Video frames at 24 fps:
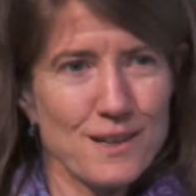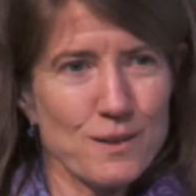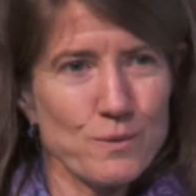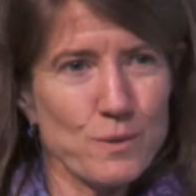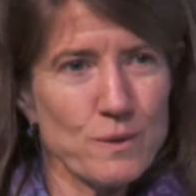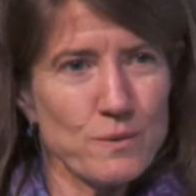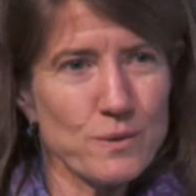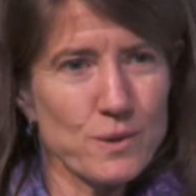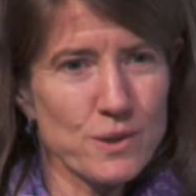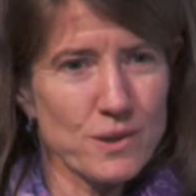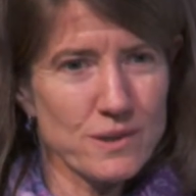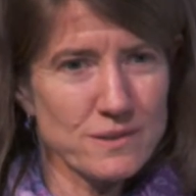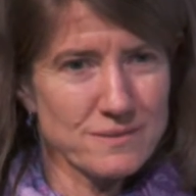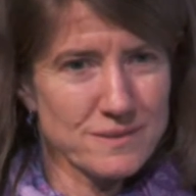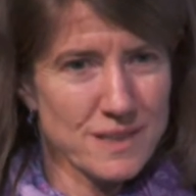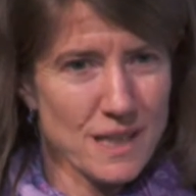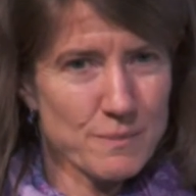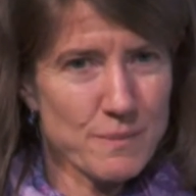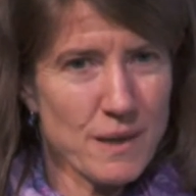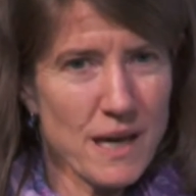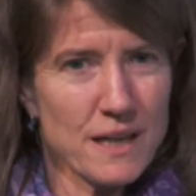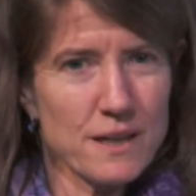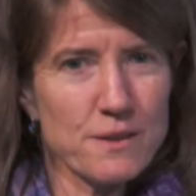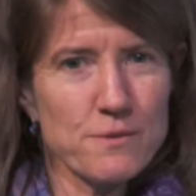we will
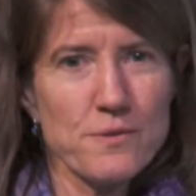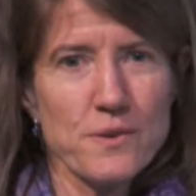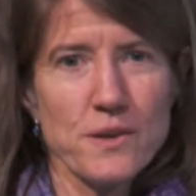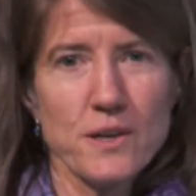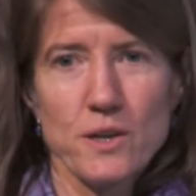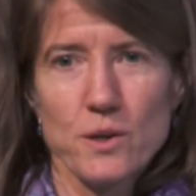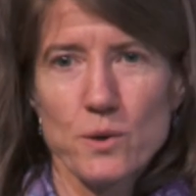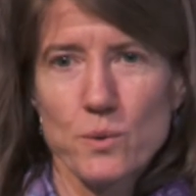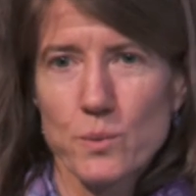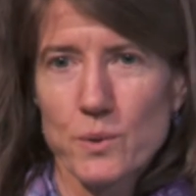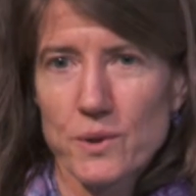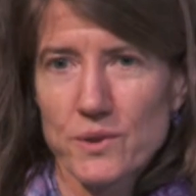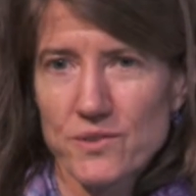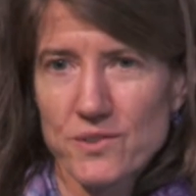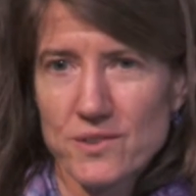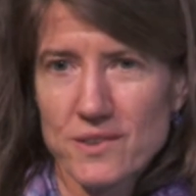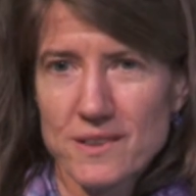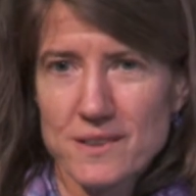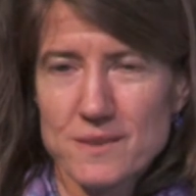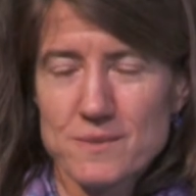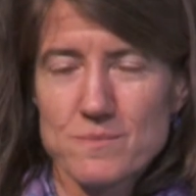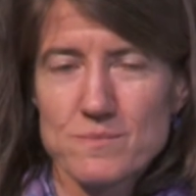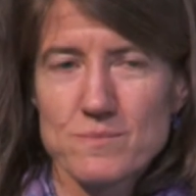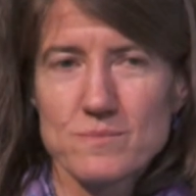come out of here with
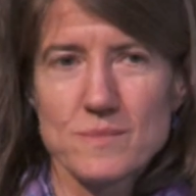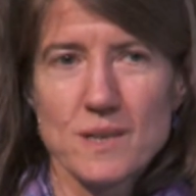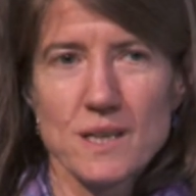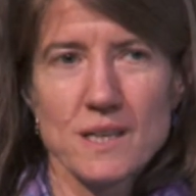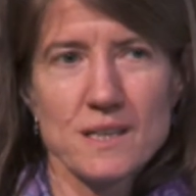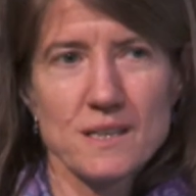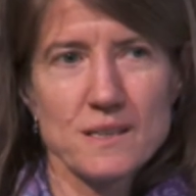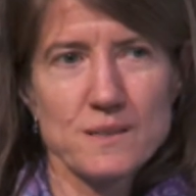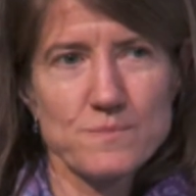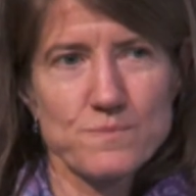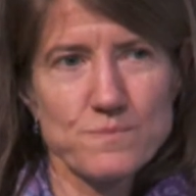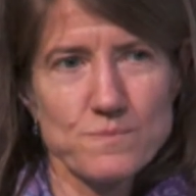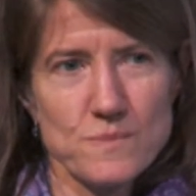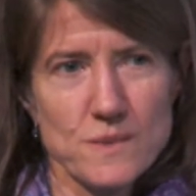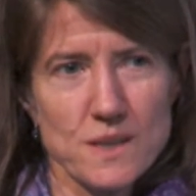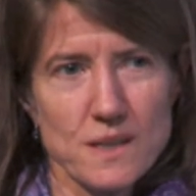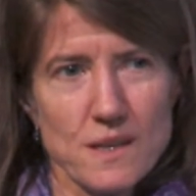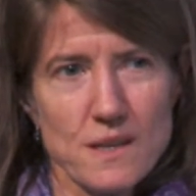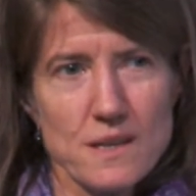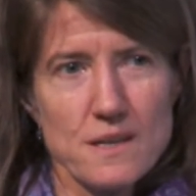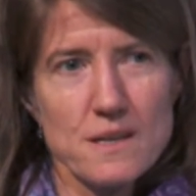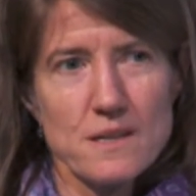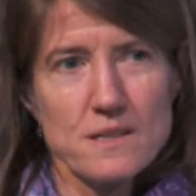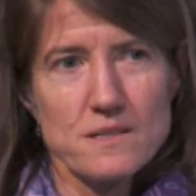some
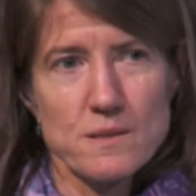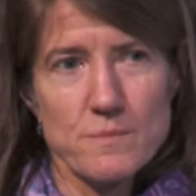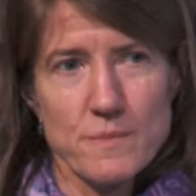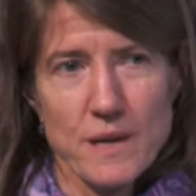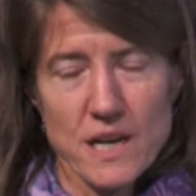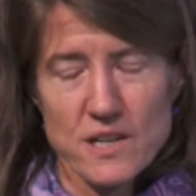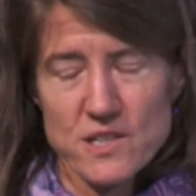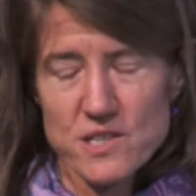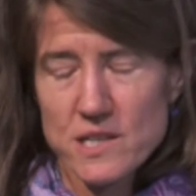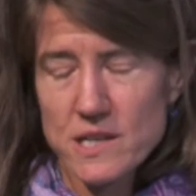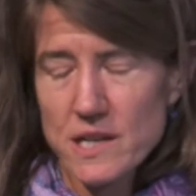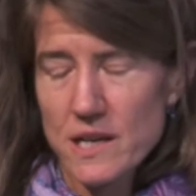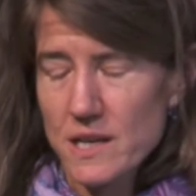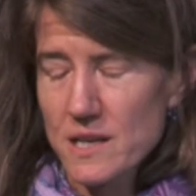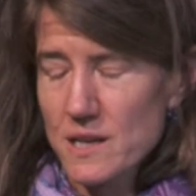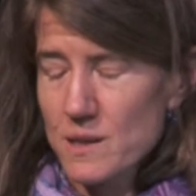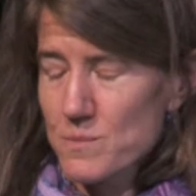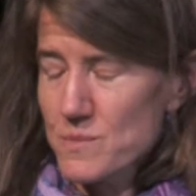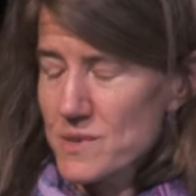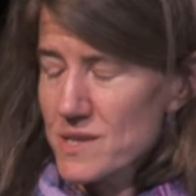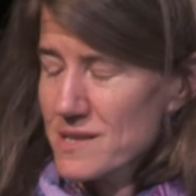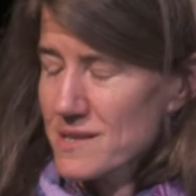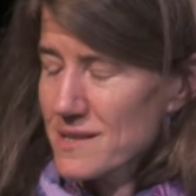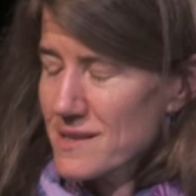action
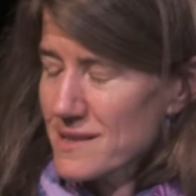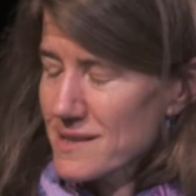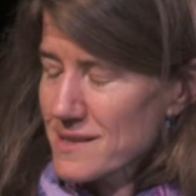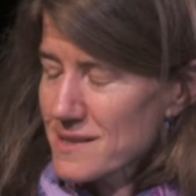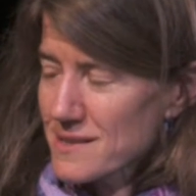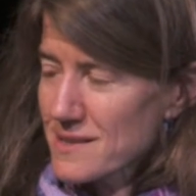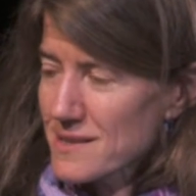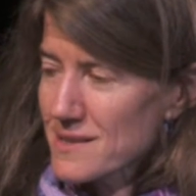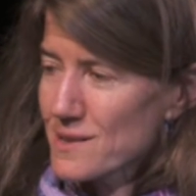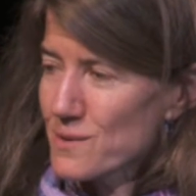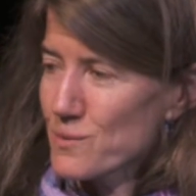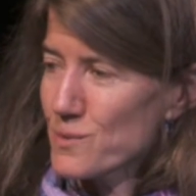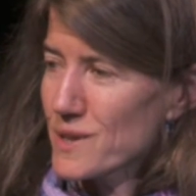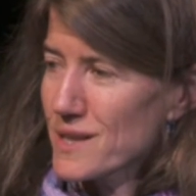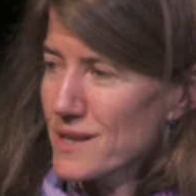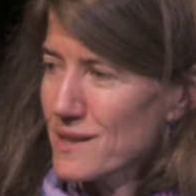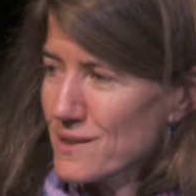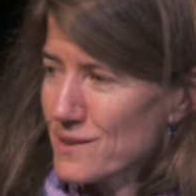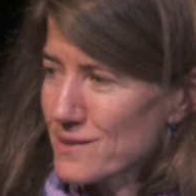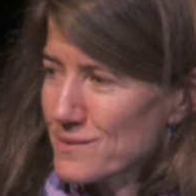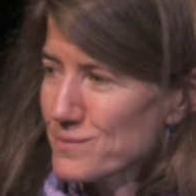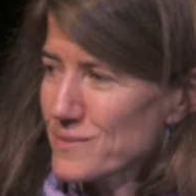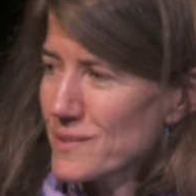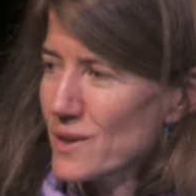items that we
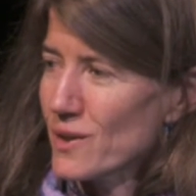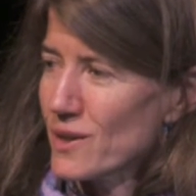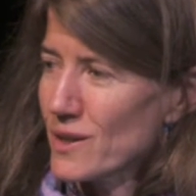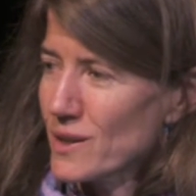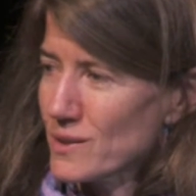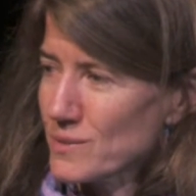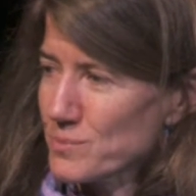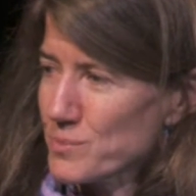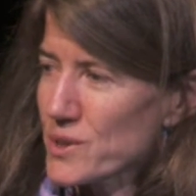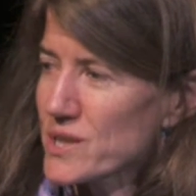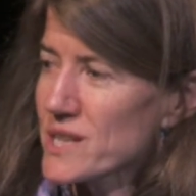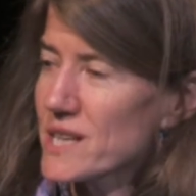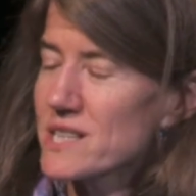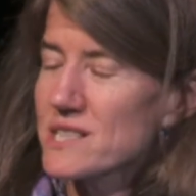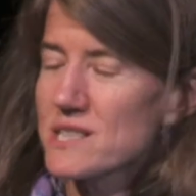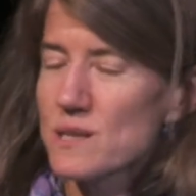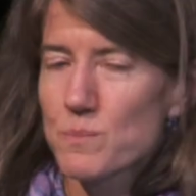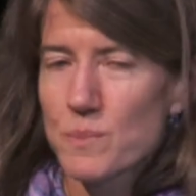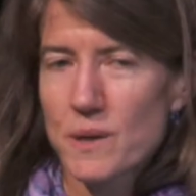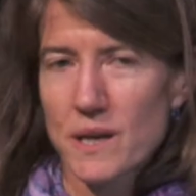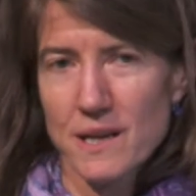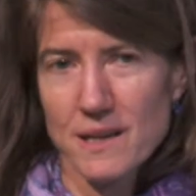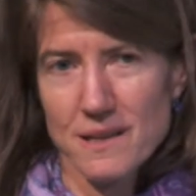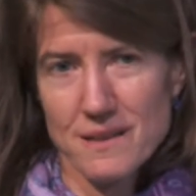can all
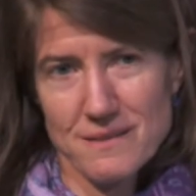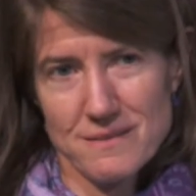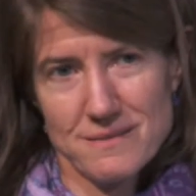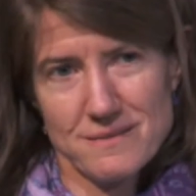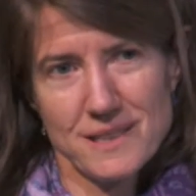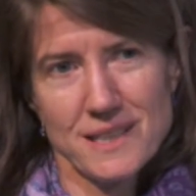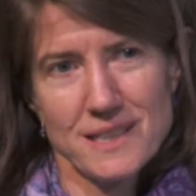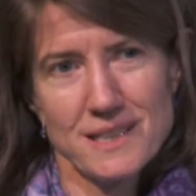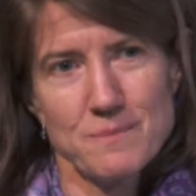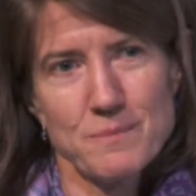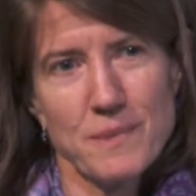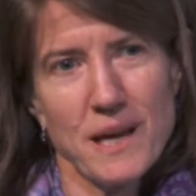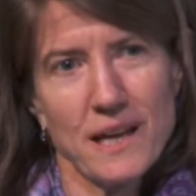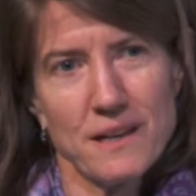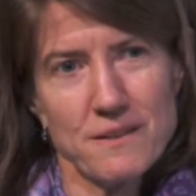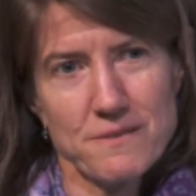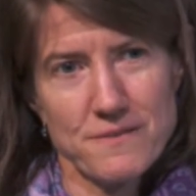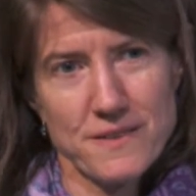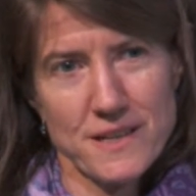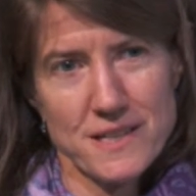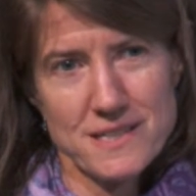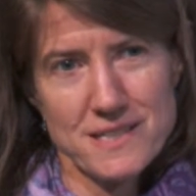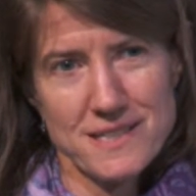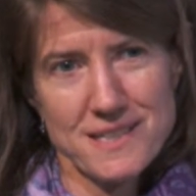participate in
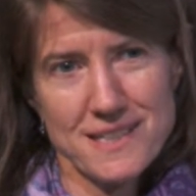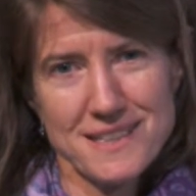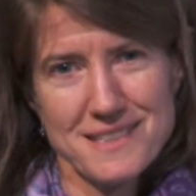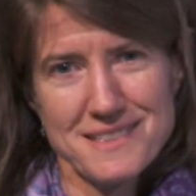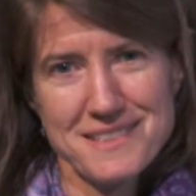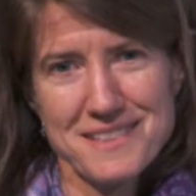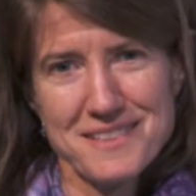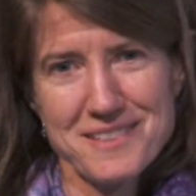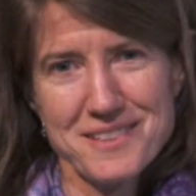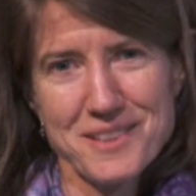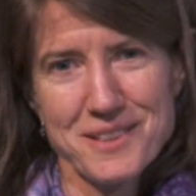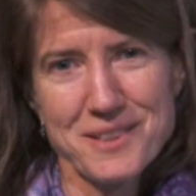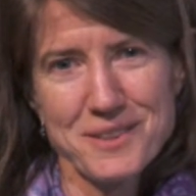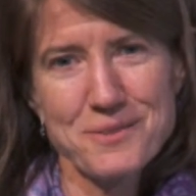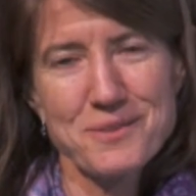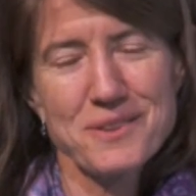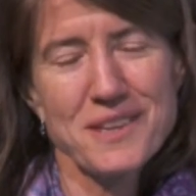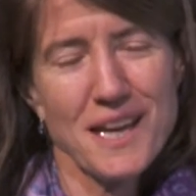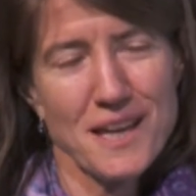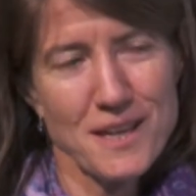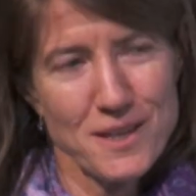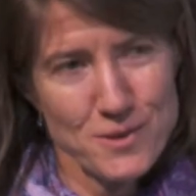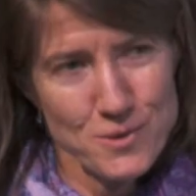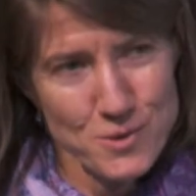manifesting. So
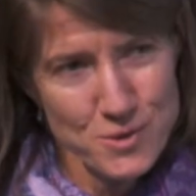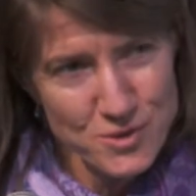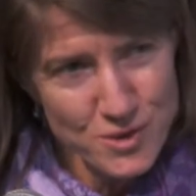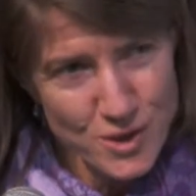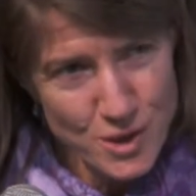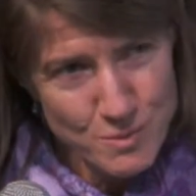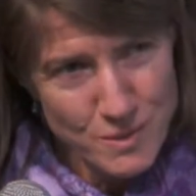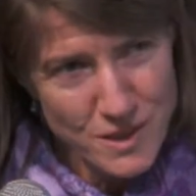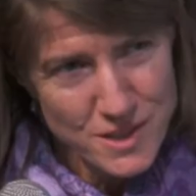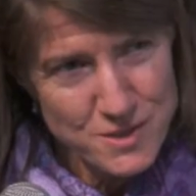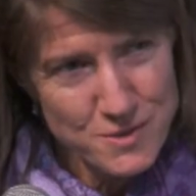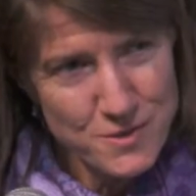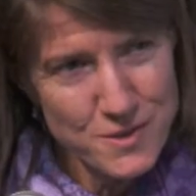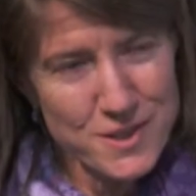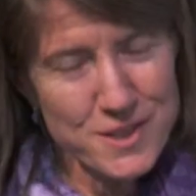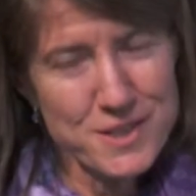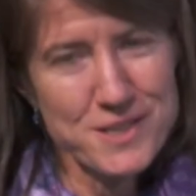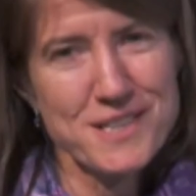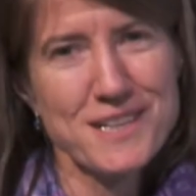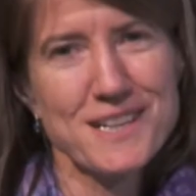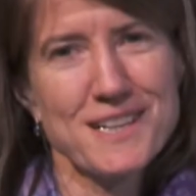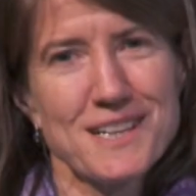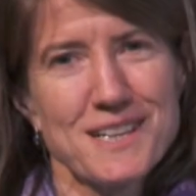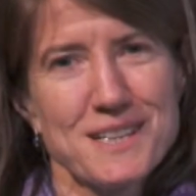thank you so much for your
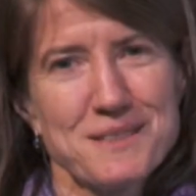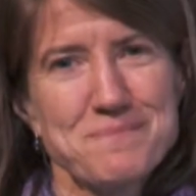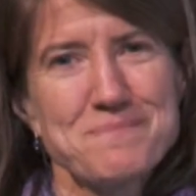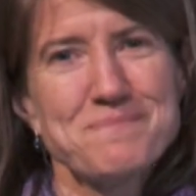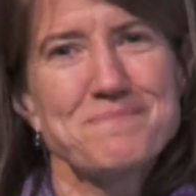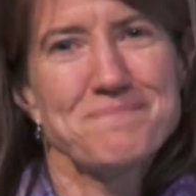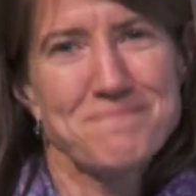time.